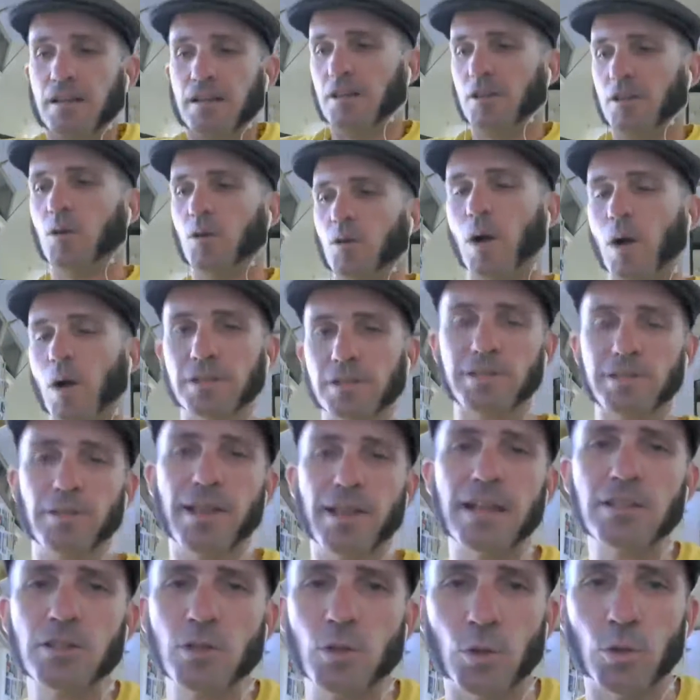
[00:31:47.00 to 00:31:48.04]
Well, so
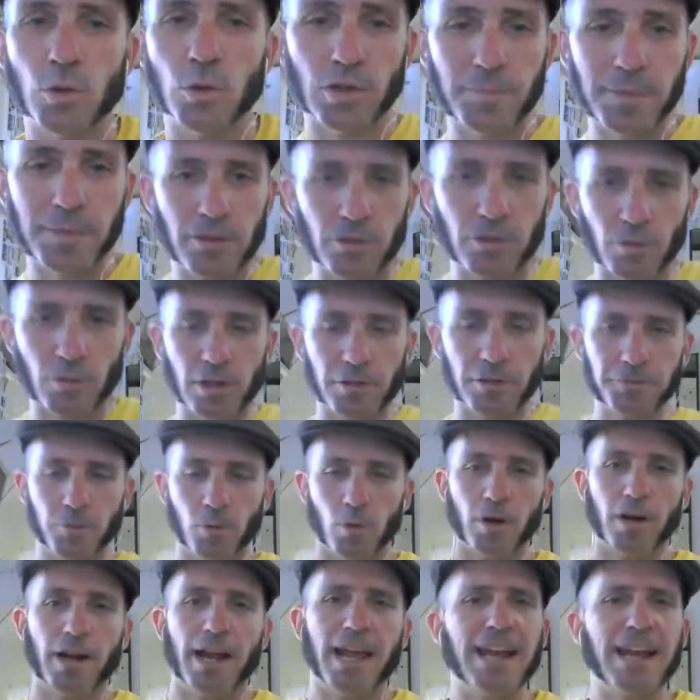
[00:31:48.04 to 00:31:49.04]
that's cool. I mean, 3 or 4,